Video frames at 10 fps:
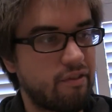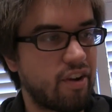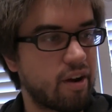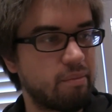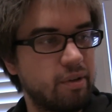have
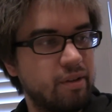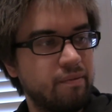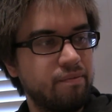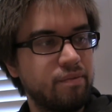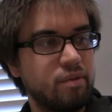ham.
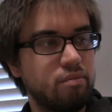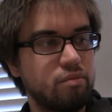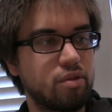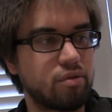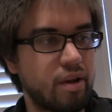
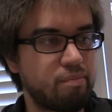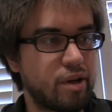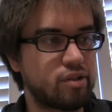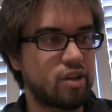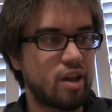So
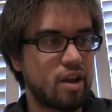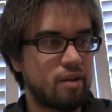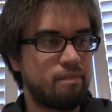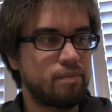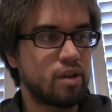basically,
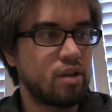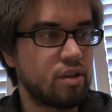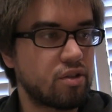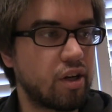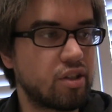
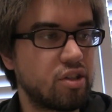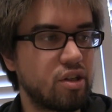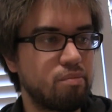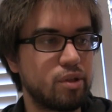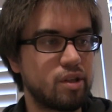sausage
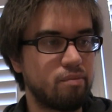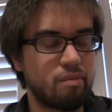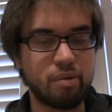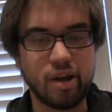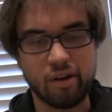
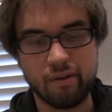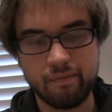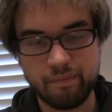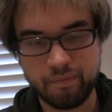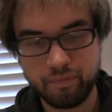and bacon.